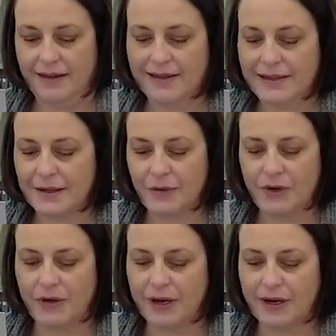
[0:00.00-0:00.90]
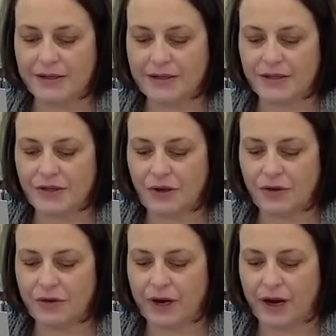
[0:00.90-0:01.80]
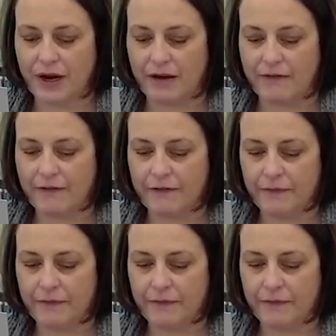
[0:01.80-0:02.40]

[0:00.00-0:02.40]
This community is so creative.